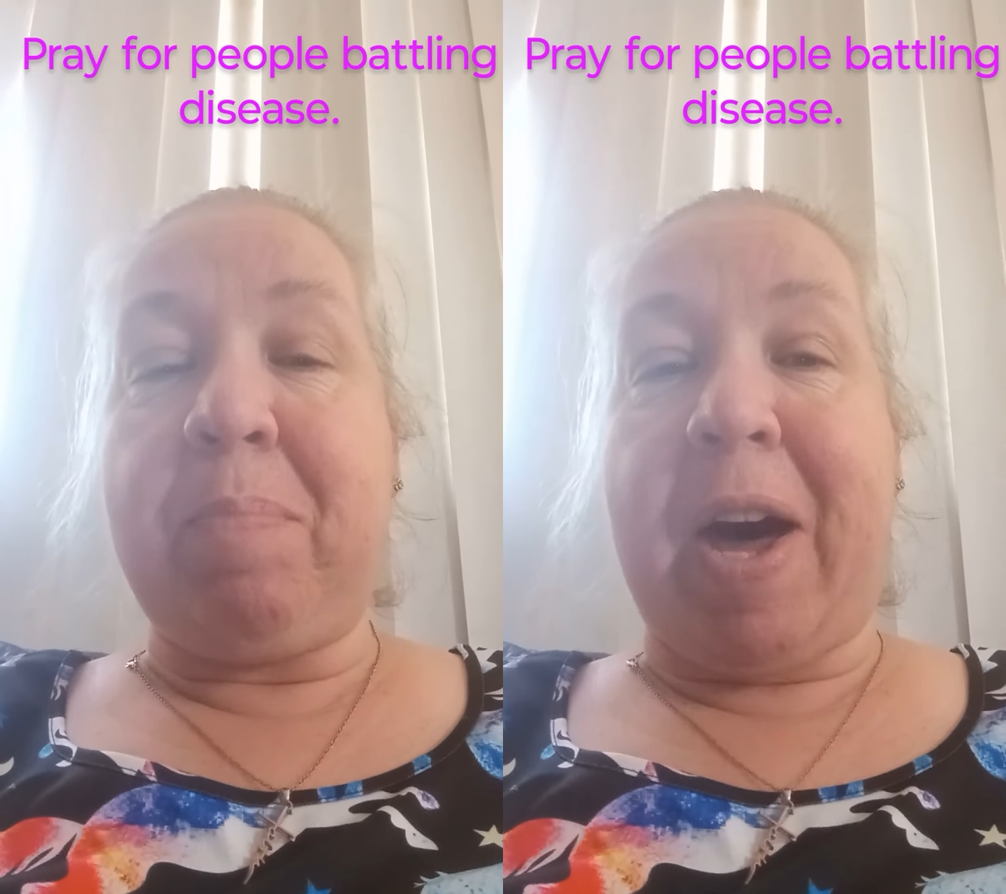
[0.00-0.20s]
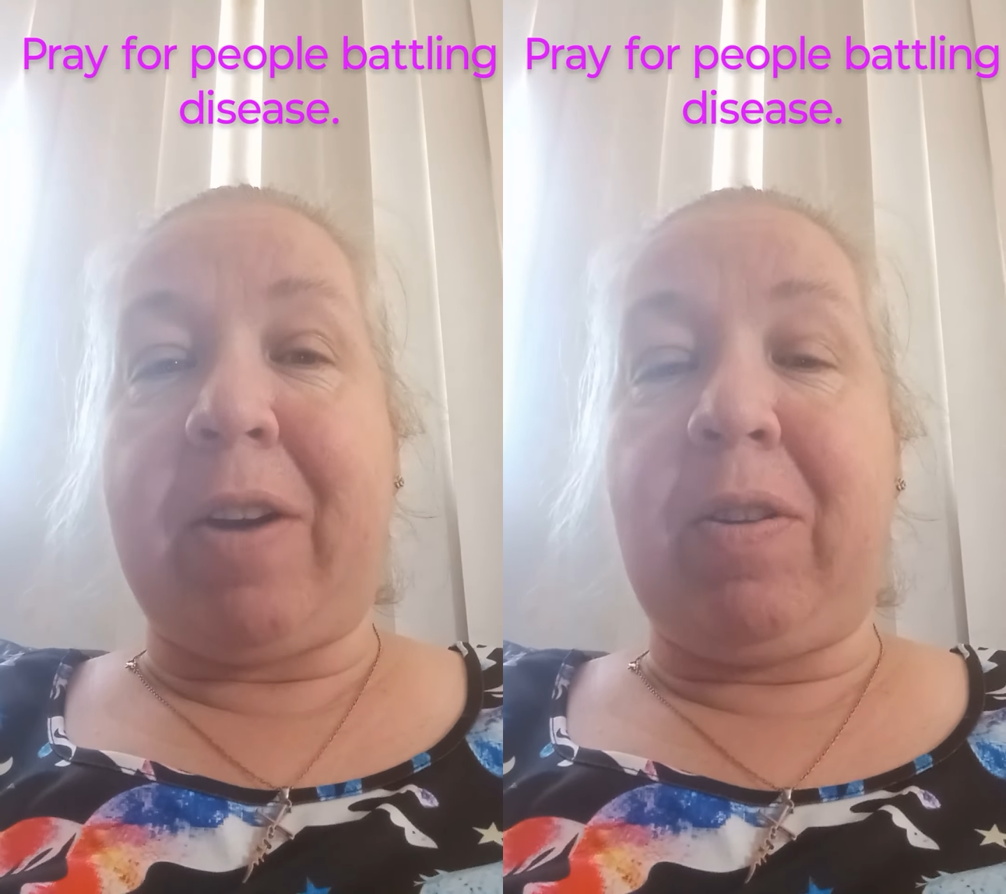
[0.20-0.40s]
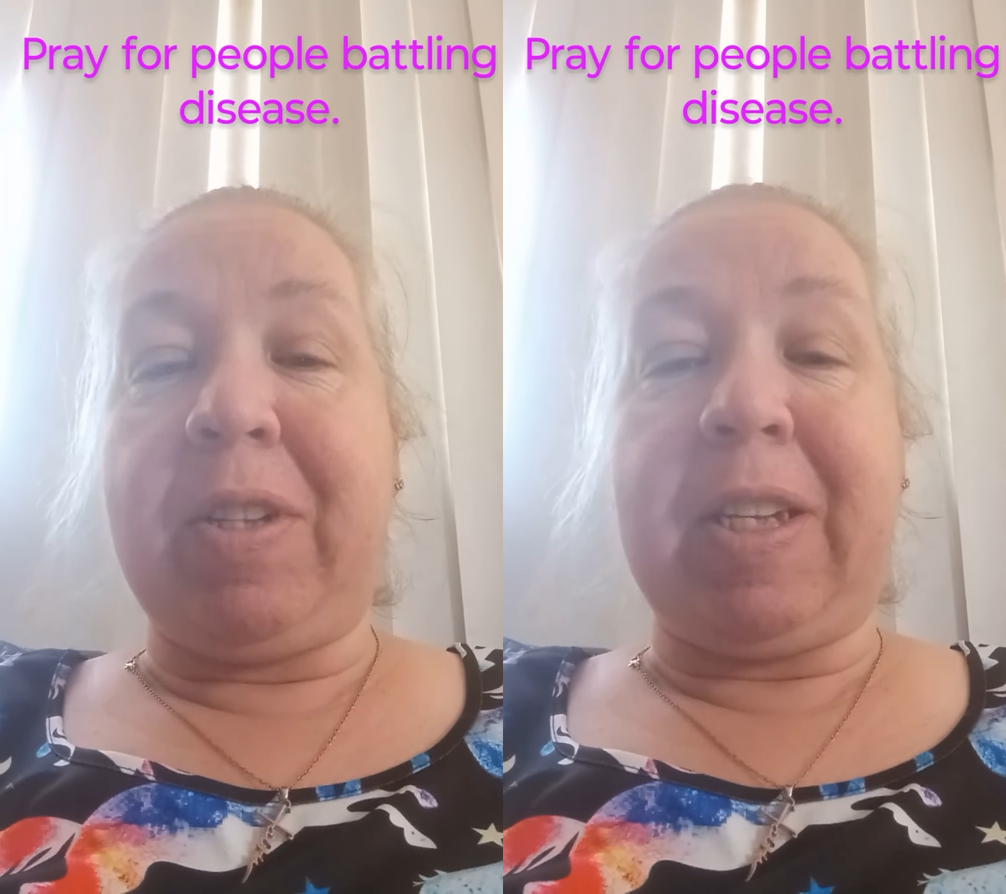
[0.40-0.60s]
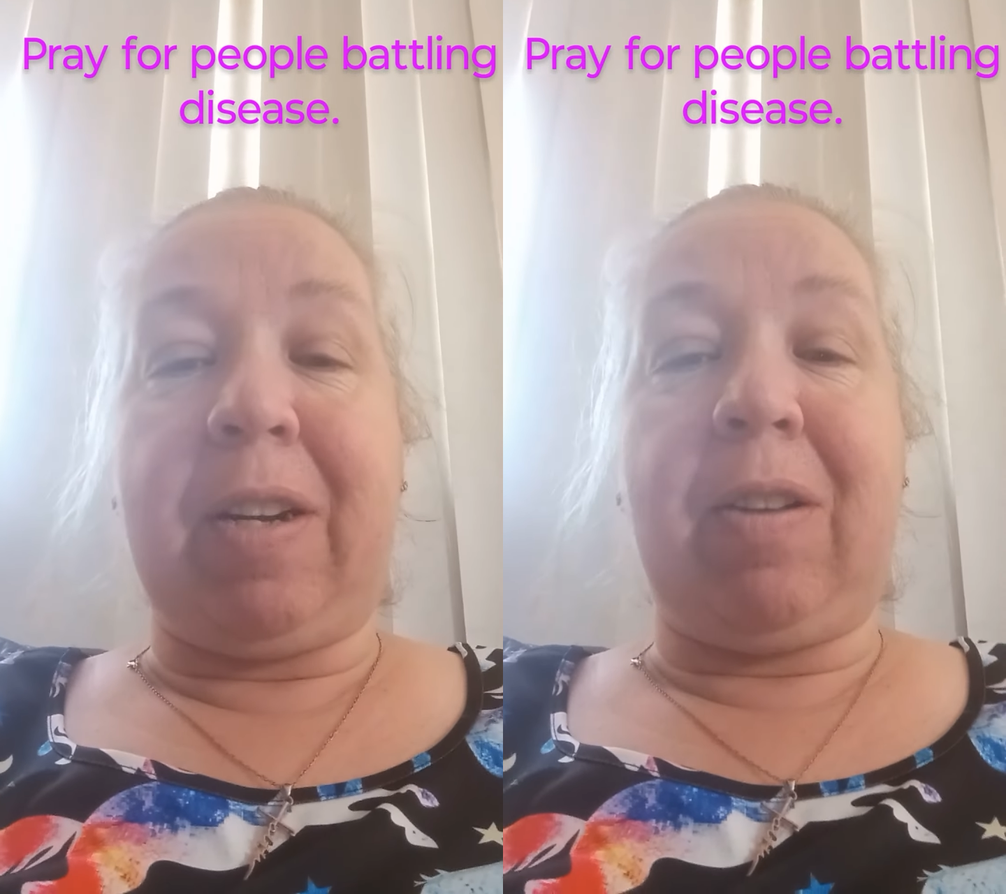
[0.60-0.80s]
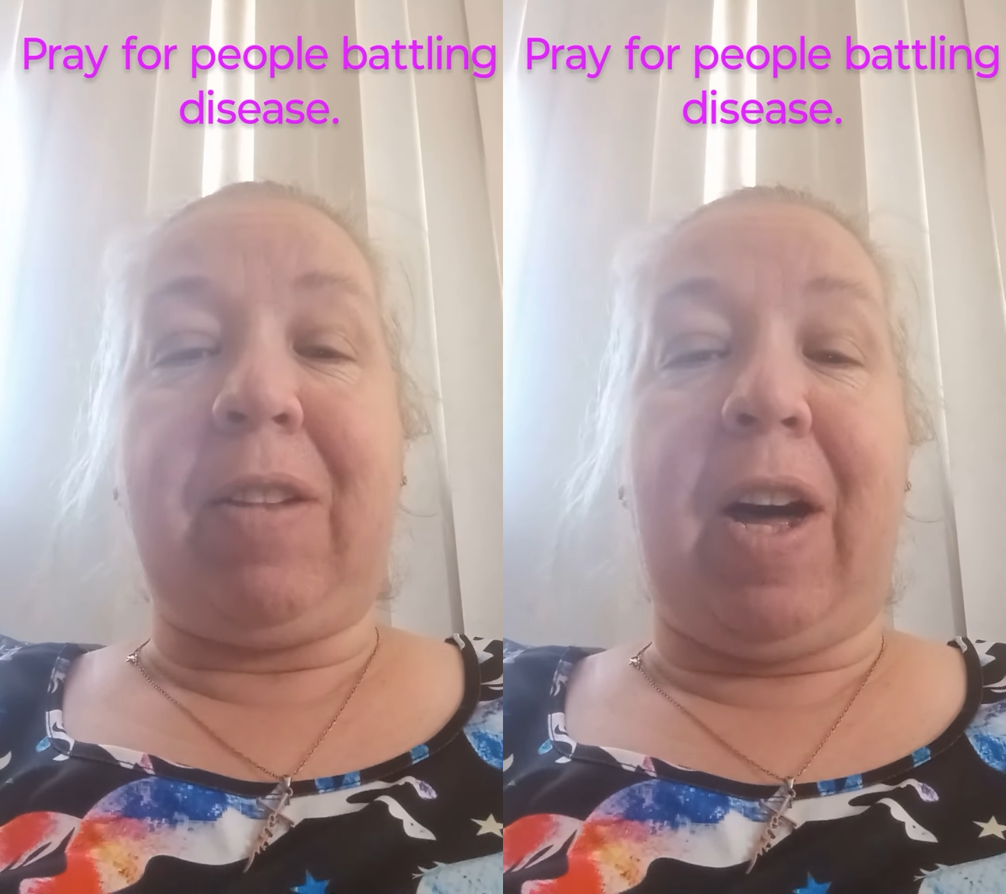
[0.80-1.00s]
battles in
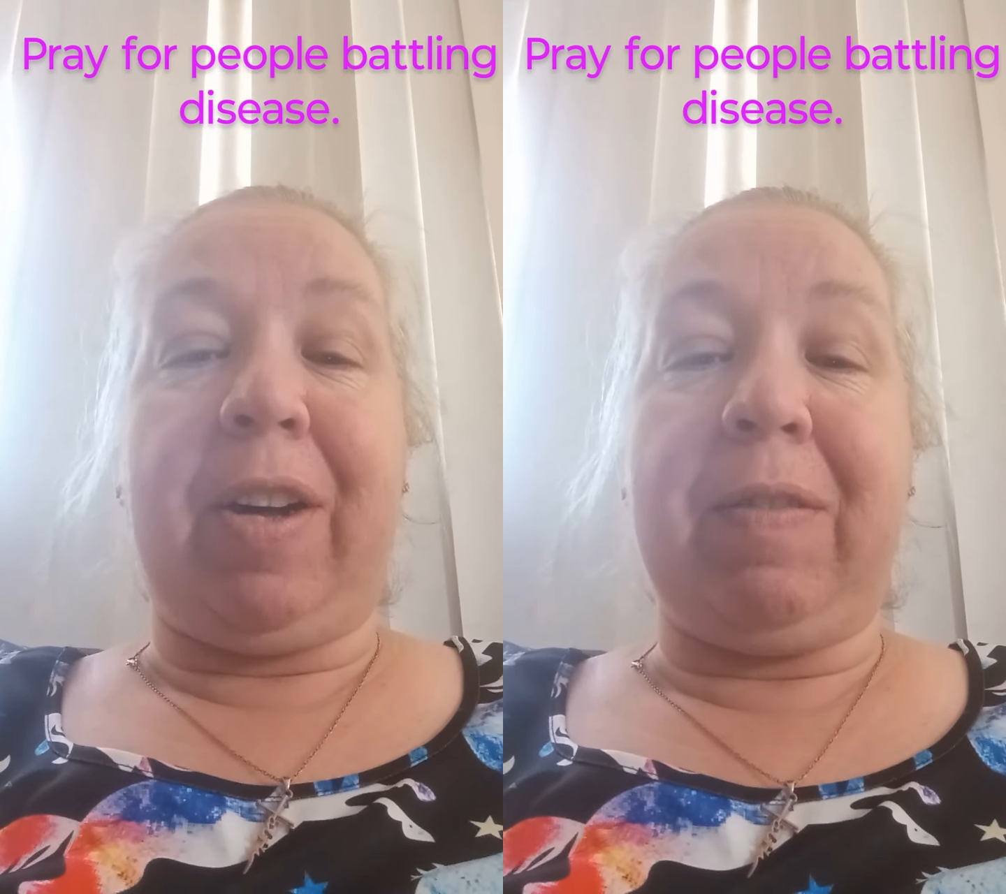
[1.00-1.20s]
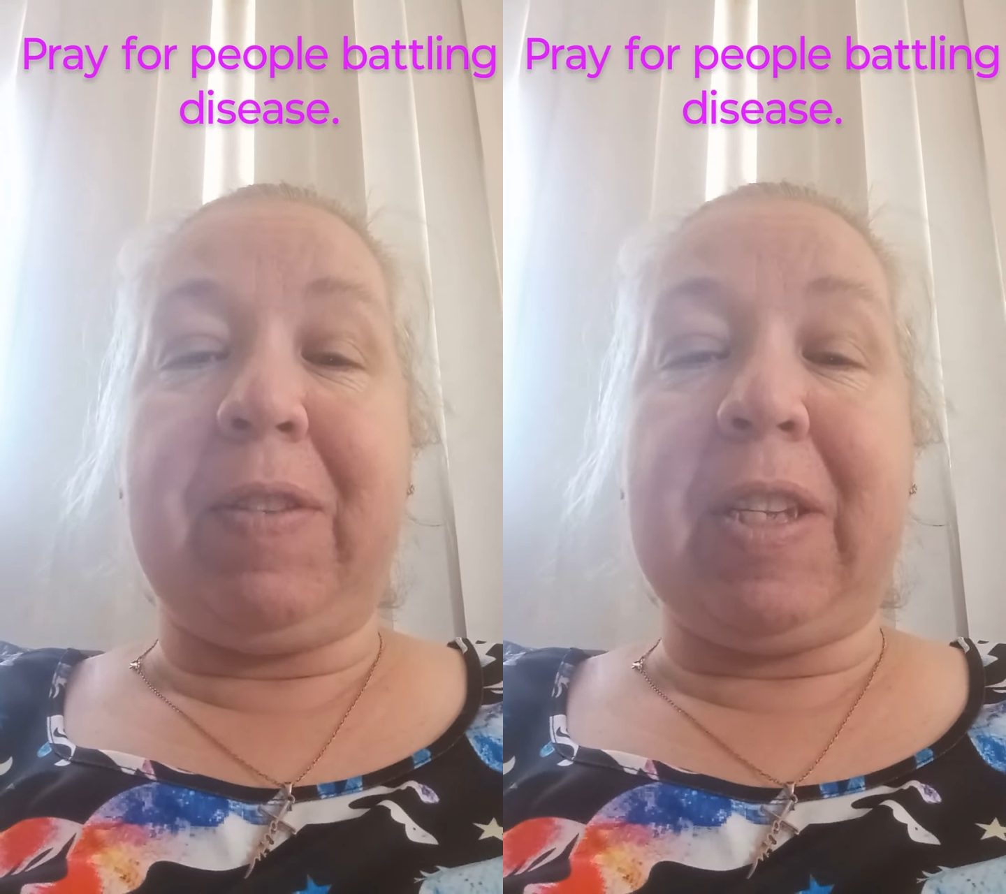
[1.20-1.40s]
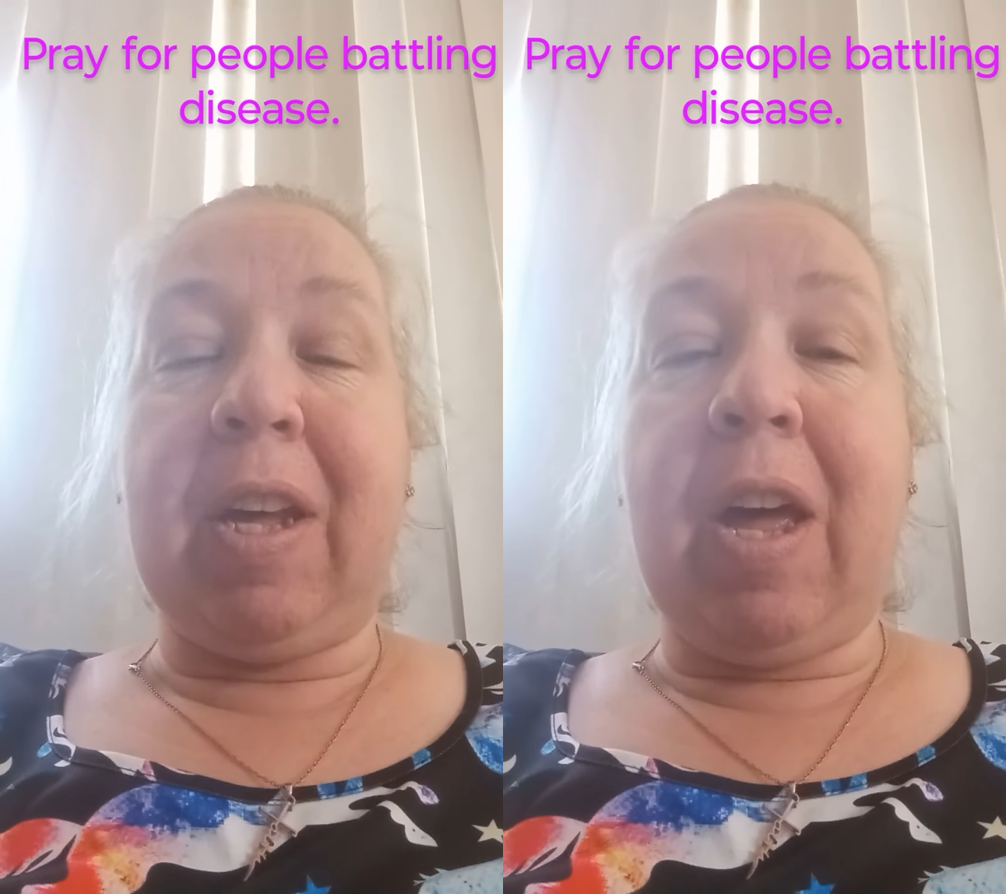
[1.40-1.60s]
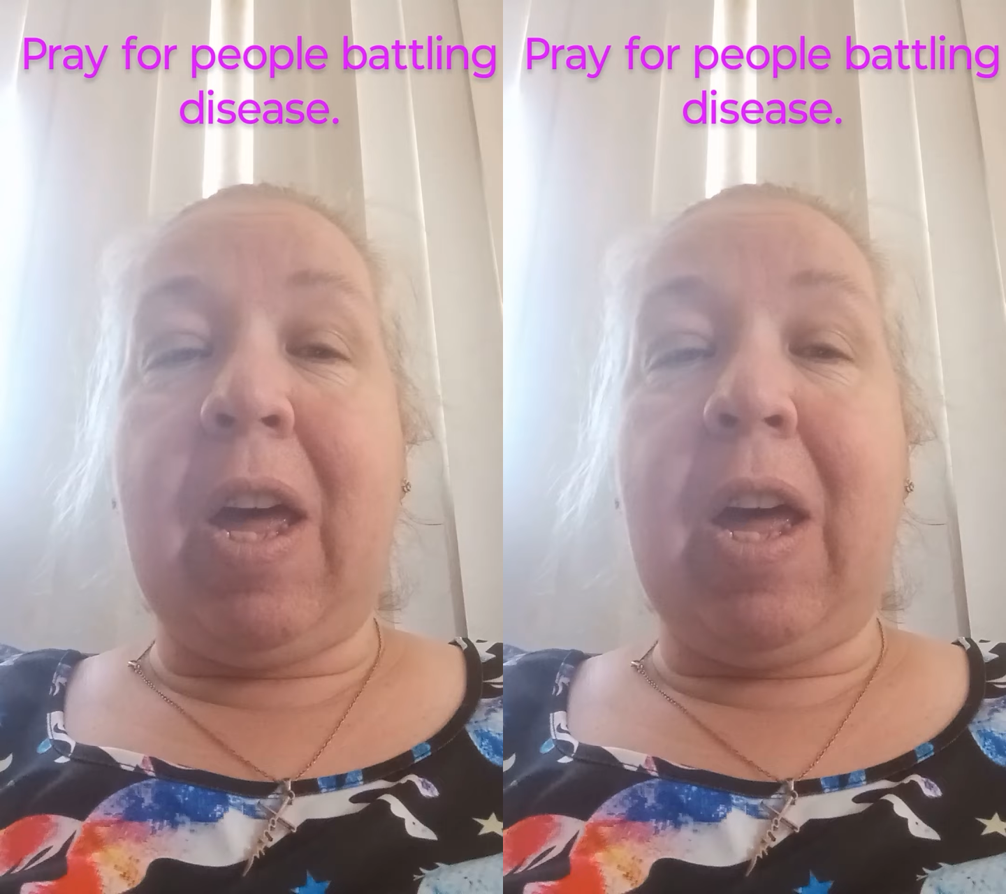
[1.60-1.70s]
our lives.